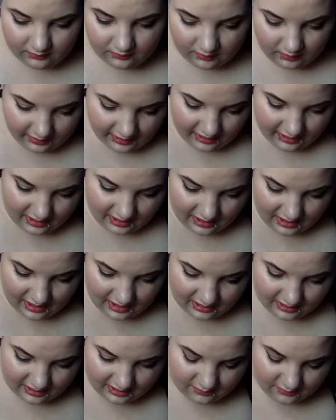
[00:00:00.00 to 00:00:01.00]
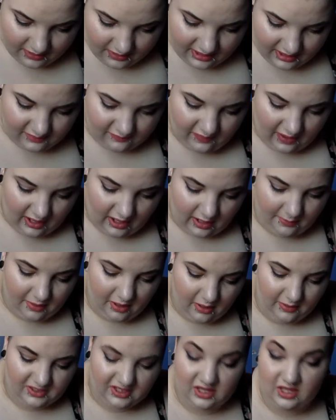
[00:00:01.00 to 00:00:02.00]
Alright, and then the next one is
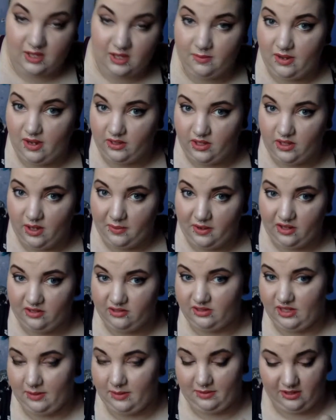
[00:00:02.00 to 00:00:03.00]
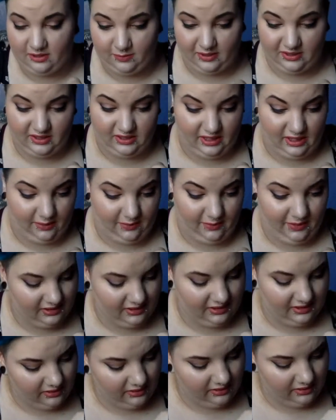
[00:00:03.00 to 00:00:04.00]
Fireball, which I think we all know what it looks like, but I'll swatch it anyways.